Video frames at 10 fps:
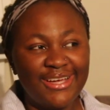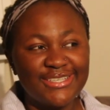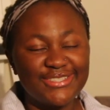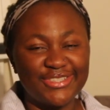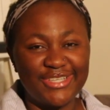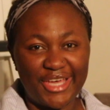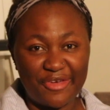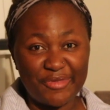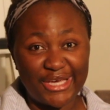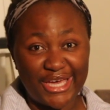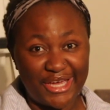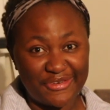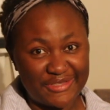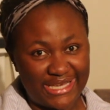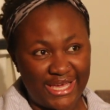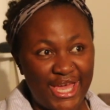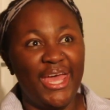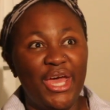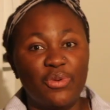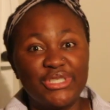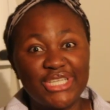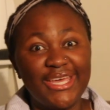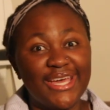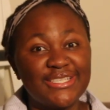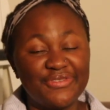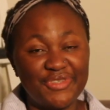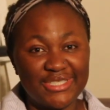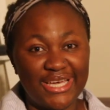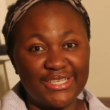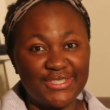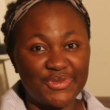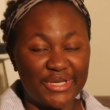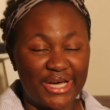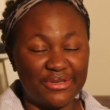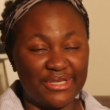So they gave me a KFC, which I guess if you take into account,